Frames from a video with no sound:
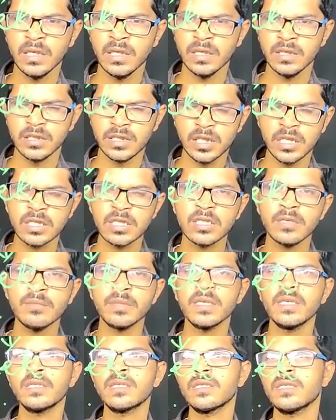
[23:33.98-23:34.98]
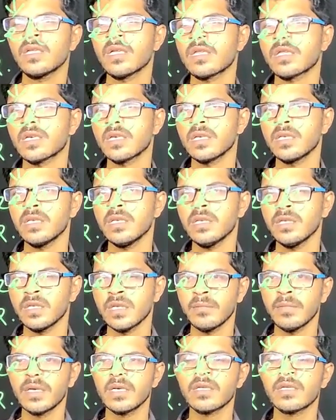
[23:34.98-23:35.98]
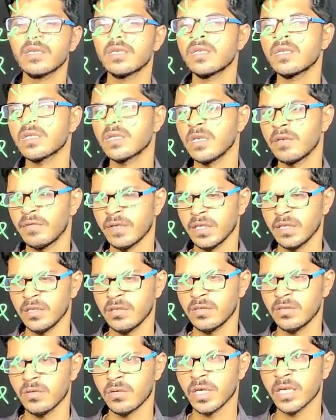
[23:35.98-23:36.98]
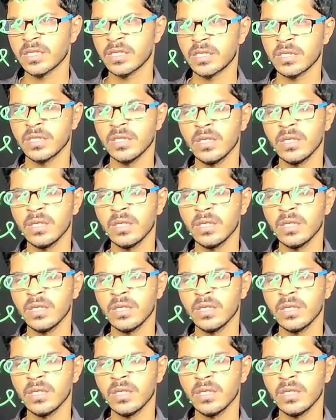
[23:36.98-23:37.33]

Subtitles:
just beneath the skin. The medicine is given into such